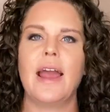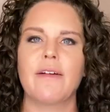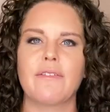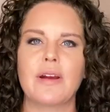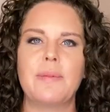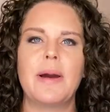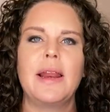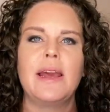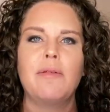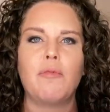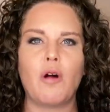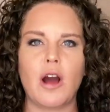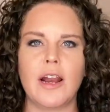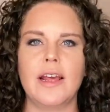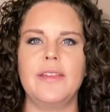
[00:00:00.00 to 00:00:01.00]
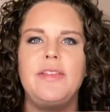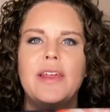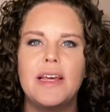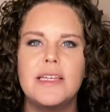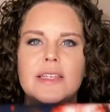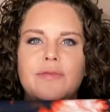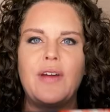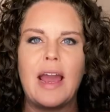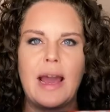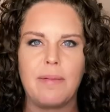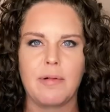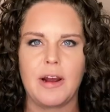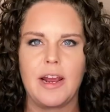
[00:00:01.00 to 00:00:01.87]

Everybody wanted this fabric.